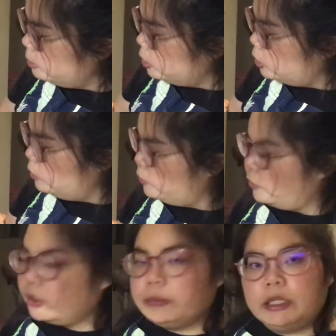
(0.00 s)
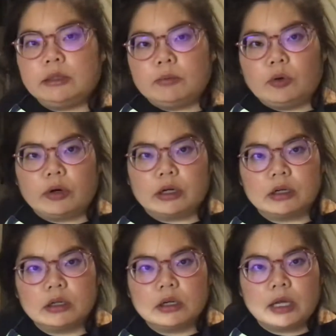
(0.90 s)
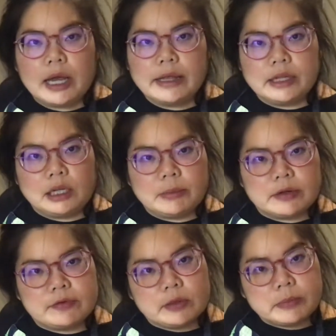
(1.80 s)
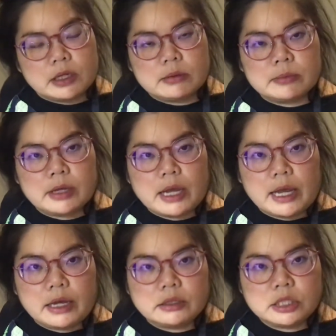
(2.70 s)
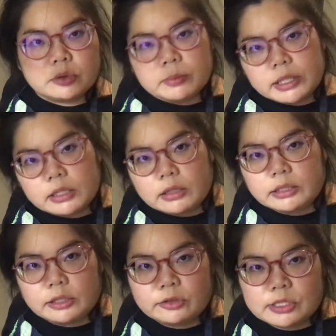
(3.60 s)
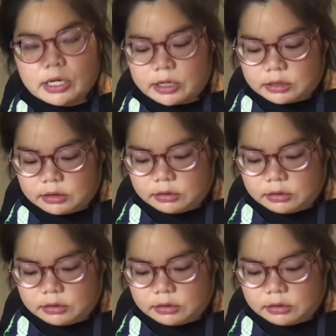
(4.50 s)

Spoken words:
them go for a minute more, and then I'm going to flip them and do a minute on the other side.